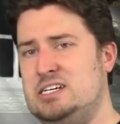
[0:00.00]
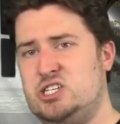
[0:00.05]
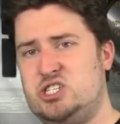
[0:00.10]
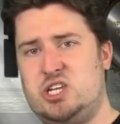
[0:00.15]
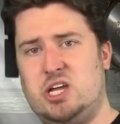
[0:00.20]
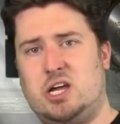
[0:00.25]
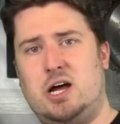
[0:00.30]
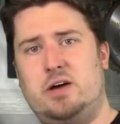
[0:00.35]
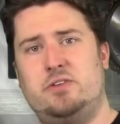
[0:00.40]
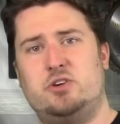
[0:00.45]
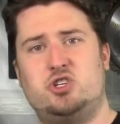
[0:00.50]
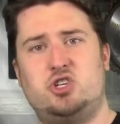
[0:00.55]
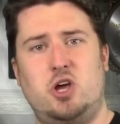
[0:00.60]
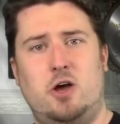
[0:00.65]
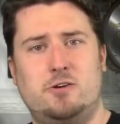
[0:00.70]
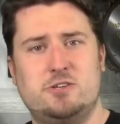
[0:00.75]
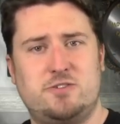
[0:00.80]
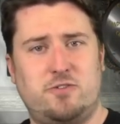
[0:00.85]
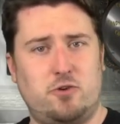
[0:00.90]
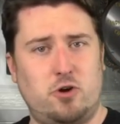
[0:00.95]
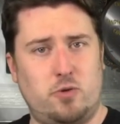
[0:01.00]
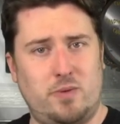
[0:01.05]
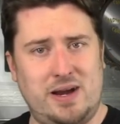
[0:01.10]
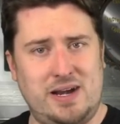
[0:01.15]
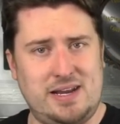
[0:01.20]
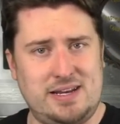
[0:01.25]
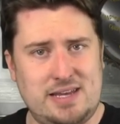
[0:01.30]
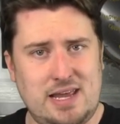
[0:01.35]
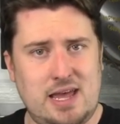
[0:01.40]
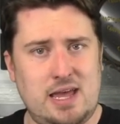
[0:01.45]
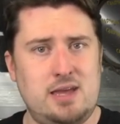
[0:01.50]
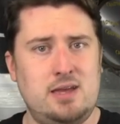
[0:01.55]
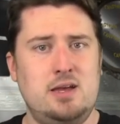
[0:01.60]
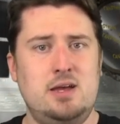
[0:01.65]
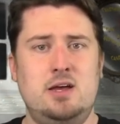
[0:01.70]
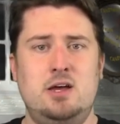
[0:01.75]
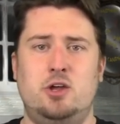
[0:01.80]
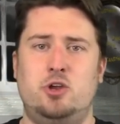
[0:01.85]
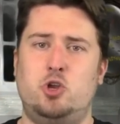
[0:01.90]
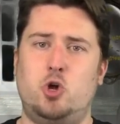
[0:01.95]
stick on the shelves for a rainy day.
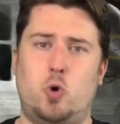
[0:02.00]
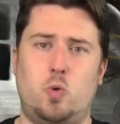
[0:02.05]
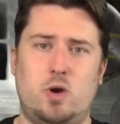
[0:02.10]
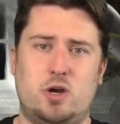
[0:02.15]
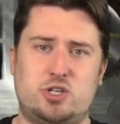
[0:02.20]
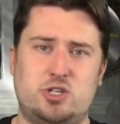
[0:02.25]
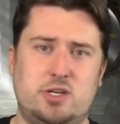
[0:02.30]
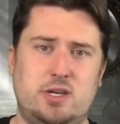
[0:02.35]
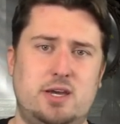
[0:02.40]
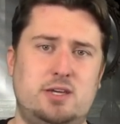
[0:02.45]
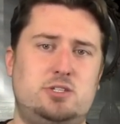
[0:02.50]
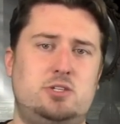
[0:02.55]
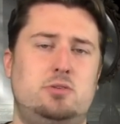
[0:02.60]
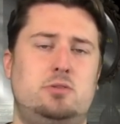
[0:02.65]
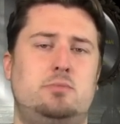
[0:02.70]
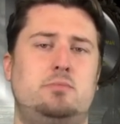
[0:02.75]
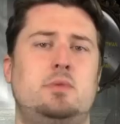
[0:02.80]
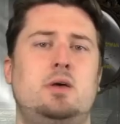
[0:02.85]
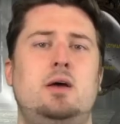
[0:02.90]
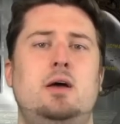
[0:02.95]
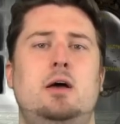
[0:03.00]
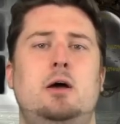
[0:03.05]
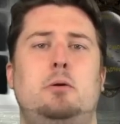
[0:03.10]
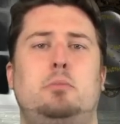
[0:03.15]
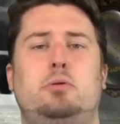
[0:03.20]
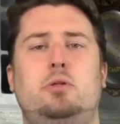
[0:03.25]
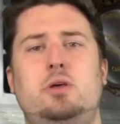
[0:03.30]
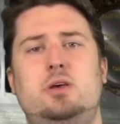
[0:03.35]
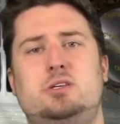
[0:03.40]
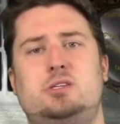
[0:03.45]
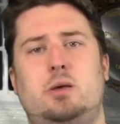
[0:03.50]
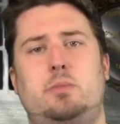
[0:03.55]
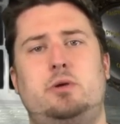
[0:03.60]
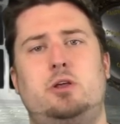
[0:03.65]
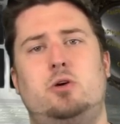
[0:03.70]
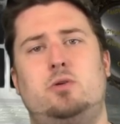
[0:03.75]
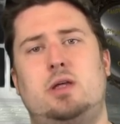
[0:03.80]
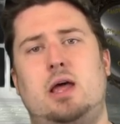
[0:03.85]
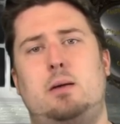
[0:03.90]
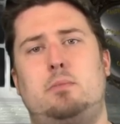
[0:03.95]
No rush to get to them. Please let me
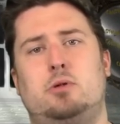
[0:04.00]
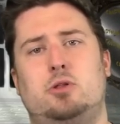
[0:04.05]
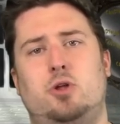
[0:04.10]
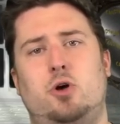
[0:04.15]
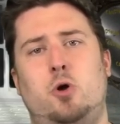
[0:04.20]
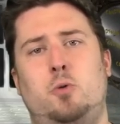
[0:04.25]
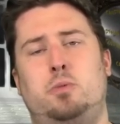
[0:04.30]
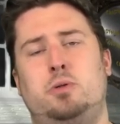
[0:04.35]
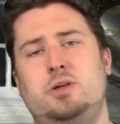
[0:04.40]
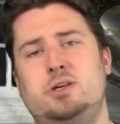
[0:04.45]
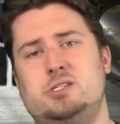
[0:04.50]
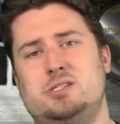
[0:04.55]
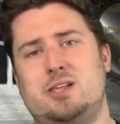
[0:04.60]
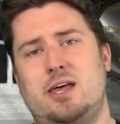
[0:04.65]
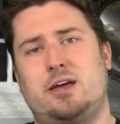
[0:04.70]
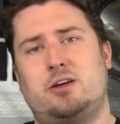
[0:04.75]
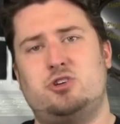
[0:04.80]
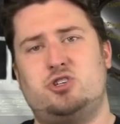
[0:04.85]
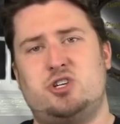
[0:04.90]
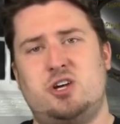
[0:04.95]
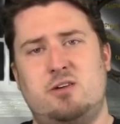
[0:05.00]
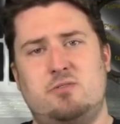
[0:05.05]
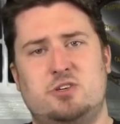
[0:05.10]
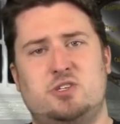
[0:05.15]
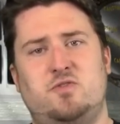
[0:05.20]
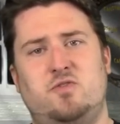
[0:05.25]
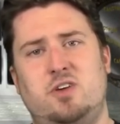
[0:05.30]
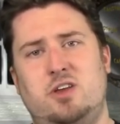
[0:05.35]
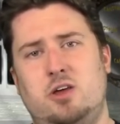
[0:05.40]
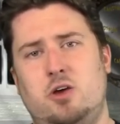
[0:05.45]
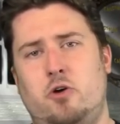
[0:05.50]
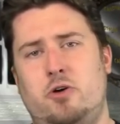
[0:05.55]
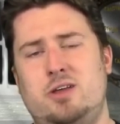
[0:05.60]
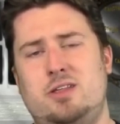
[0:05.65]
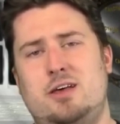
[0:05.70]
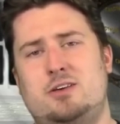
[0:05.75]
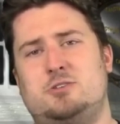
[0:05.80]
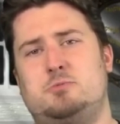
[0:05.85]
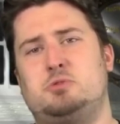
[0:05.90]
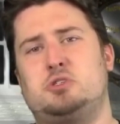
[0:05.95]
know down below. Please like and share this video.
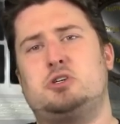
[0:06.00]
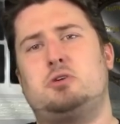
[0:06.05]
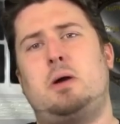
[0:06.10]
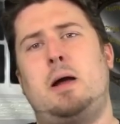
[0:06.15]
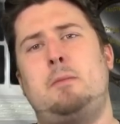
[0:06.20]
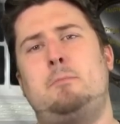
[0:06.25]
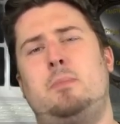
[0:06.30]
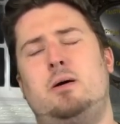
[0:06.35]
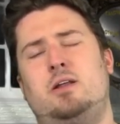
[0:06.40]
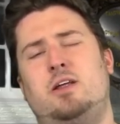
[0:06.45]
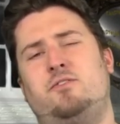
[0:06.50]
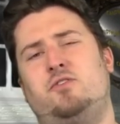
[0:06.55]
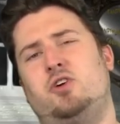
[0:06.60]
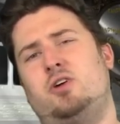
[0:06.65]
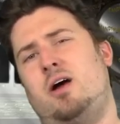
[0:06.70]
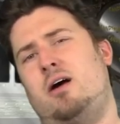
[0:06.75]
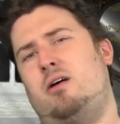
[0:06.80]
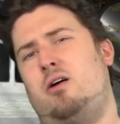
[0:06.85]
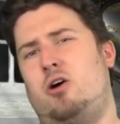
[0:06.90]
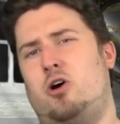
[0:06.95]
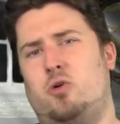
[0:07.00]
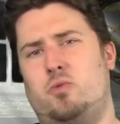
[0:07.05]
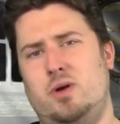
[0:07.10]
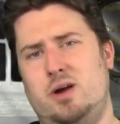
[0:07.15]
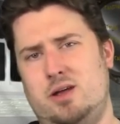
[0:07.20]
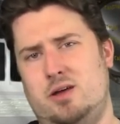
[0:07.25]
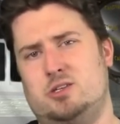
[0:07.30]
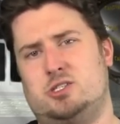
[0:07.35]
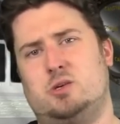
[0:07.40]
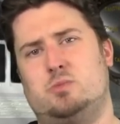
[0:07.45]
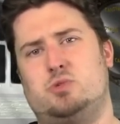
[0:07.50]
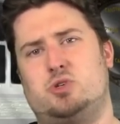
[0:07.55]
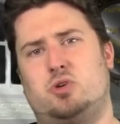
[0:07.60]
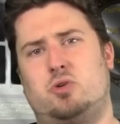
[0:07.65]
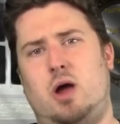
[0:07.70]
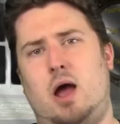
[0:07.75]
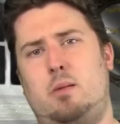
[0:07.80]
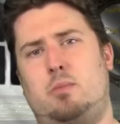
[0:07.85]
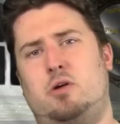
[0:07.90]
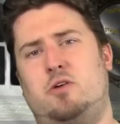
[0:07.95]
Hit that subscribe button if you're not already a
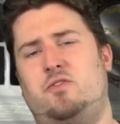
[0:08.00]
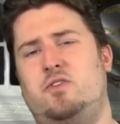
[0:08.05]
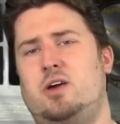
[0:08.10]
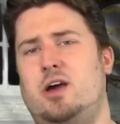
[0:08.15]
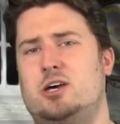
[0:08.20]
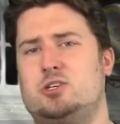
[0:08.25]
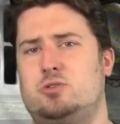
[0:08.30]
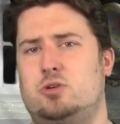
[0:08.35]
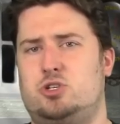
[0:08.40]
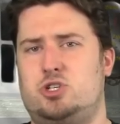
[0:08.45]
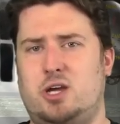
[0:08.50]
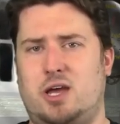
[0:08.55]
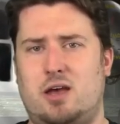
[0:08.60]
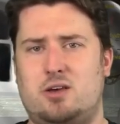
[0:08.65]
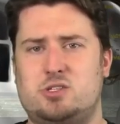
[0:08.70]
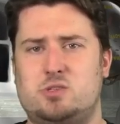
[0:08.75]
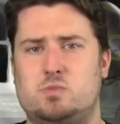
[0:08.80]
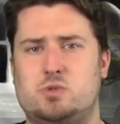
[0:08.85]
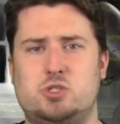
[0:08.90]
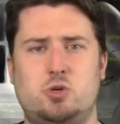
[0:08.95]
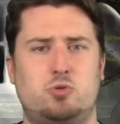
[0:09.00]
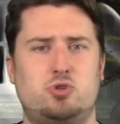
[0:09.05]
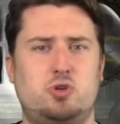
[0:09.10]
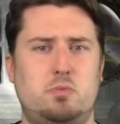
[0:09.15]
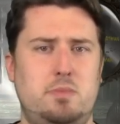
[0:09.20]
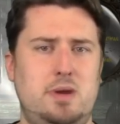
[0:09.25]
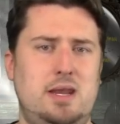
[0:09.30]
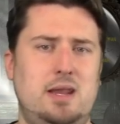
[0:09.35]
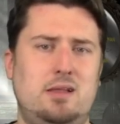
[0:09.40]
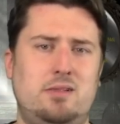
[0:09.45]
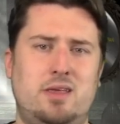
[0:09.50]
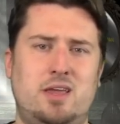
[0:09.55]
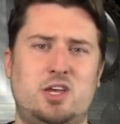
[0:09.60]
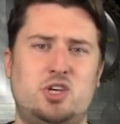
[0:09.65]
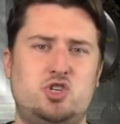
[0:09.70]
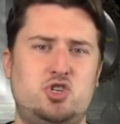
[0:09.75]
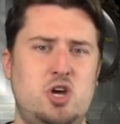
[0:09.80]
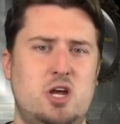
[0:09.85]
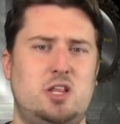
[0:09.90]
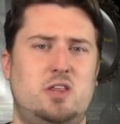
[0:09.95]
subscriber. If you guys want to check out some social media
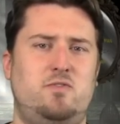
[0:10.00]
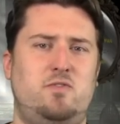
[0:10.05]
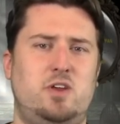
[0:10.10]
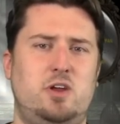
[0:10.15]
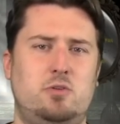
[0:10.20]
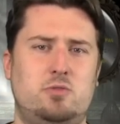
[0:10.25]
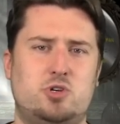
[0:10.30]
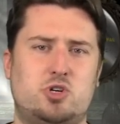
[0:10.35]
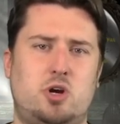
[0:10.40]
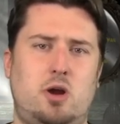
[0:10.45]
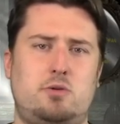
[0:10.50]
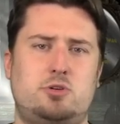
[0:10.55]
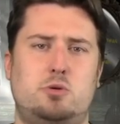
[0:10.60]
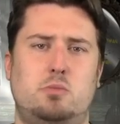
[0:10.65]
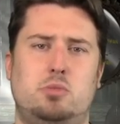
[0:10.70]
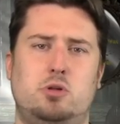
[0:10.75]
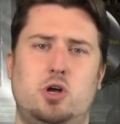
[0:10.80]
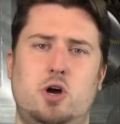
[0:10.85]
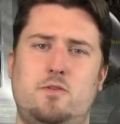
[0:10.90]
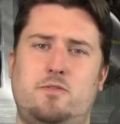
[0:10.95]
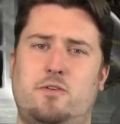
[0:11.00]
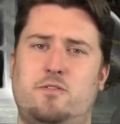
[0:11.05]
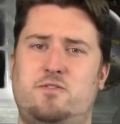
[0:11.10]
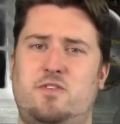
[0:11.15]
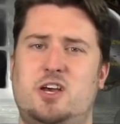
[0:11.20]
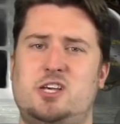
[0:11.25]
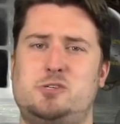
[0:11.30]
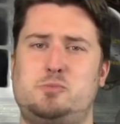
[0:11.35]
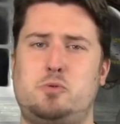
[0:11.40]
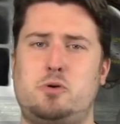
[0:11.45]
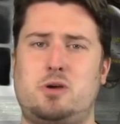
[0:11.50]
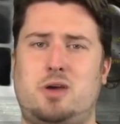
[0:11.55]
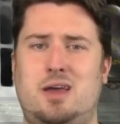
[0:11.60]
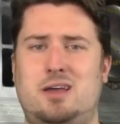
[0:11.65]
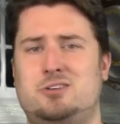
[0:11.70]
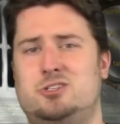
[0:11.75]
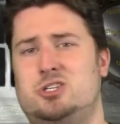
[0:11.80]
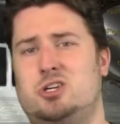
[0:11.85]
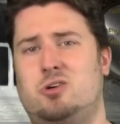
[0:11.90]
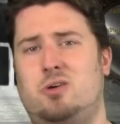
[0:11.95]
links, check the video description below for Facebook,
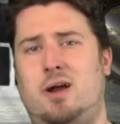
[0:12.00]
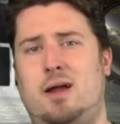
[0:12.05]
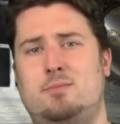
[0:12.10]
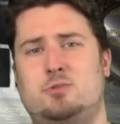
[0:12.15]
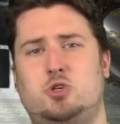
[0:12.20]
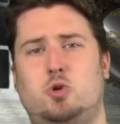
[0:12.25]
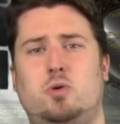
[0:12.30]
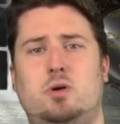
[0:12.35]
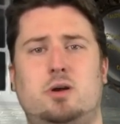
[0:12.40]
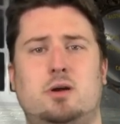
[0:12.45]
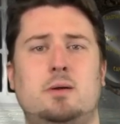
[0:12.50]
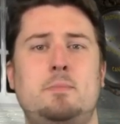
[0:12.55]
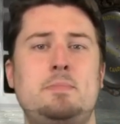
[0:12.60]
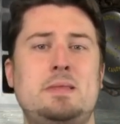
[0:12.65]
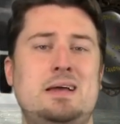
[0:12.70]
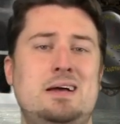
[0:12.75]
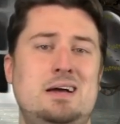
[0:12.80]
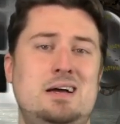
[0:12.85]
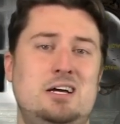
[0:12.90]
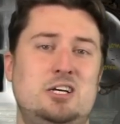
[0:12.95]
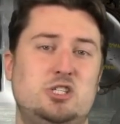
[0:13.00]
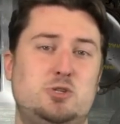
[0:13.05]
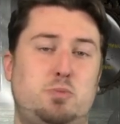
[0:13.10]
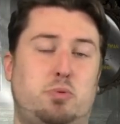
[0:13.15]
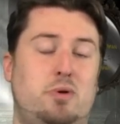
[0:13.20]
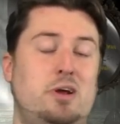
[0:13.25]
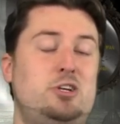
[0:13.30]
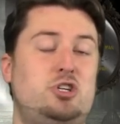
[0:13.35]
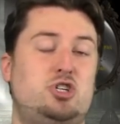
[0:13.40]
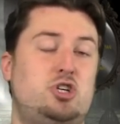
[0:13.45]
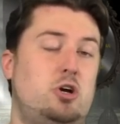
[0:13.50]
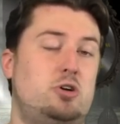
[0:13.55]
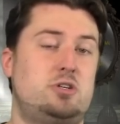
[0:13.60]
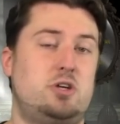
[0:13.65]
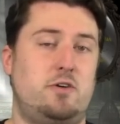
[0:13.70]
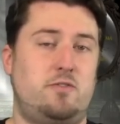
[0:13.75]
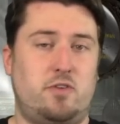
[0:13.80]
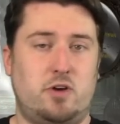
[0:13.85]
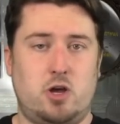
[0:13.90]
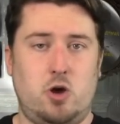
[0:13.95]
Instagram, Twitter, Spreadshirt
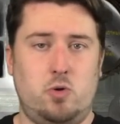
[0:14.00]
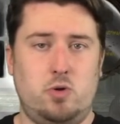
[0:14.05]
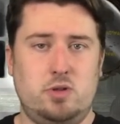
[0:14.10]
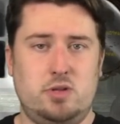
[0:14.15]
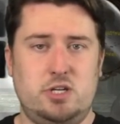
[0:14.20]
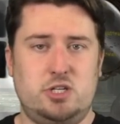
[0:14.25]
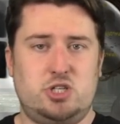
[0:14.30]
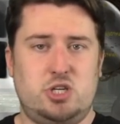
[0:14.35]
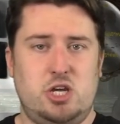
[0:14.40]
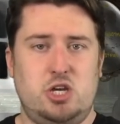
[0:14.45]
for Cody Leach